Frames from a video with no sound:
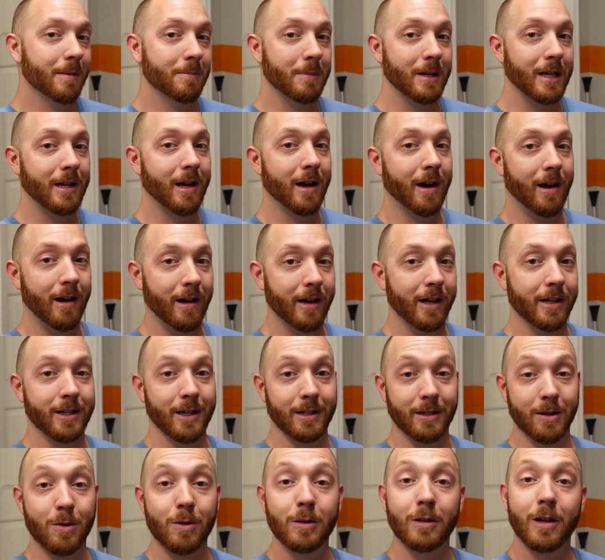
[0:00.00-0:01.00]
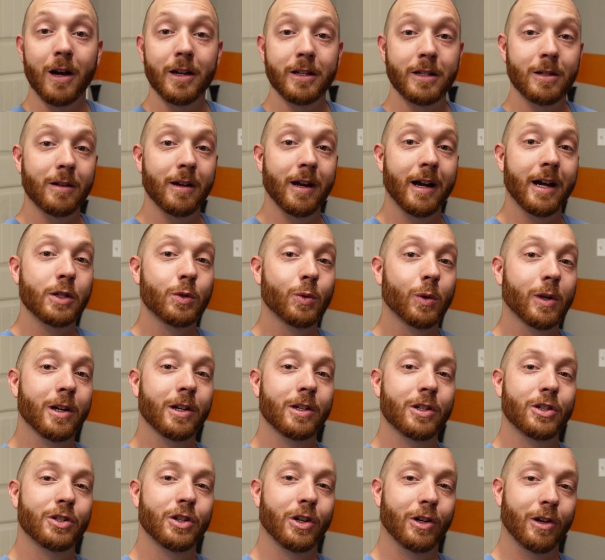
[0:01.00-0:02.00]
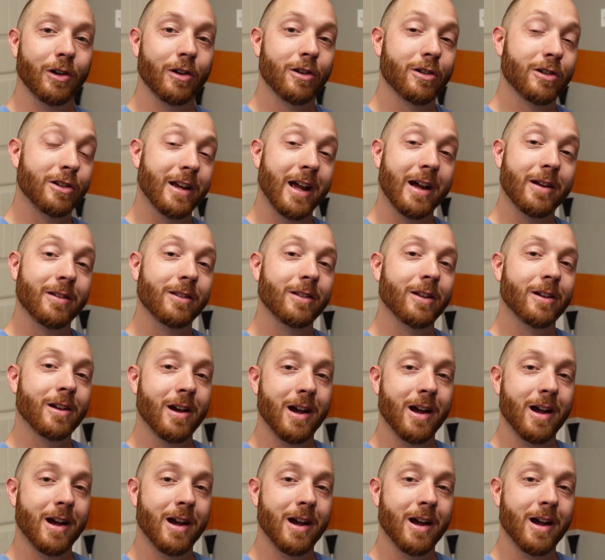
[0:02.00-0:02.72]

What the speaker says: because I know a lot of you guys were concerned down in the